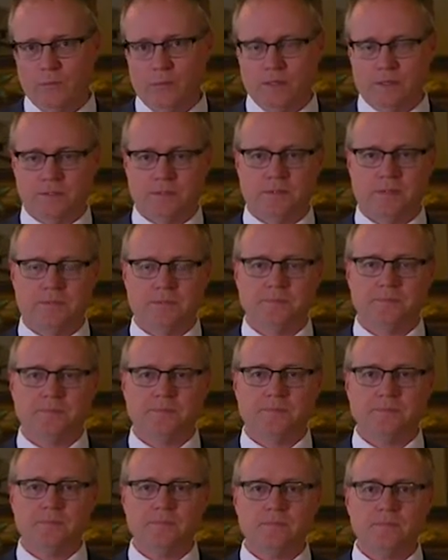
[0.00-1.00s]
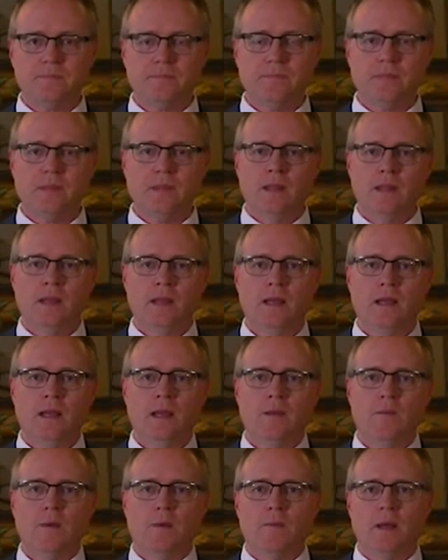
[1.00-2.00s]
Ones.
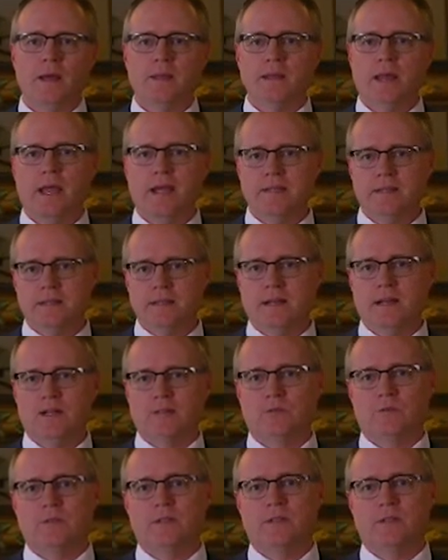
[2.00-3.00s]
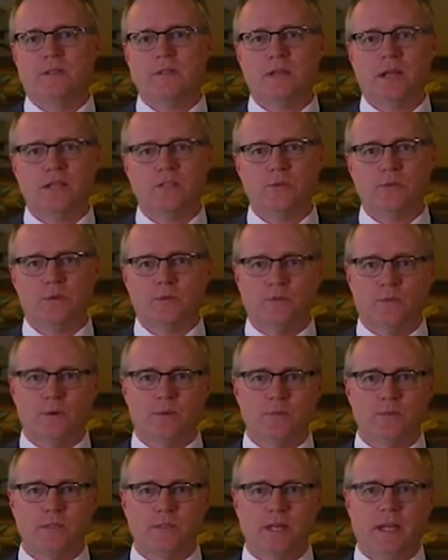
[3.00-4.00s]
But by the 1800s, the Dutch
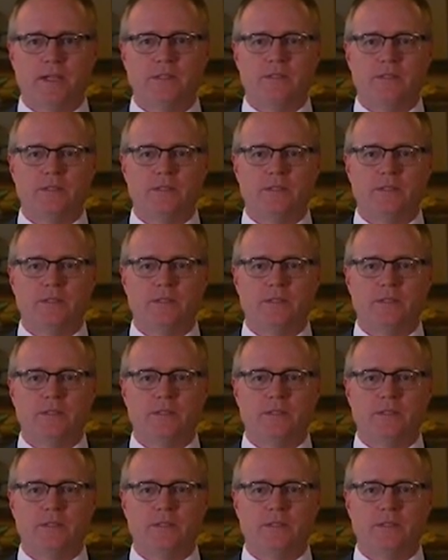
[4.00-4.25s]
Reformed State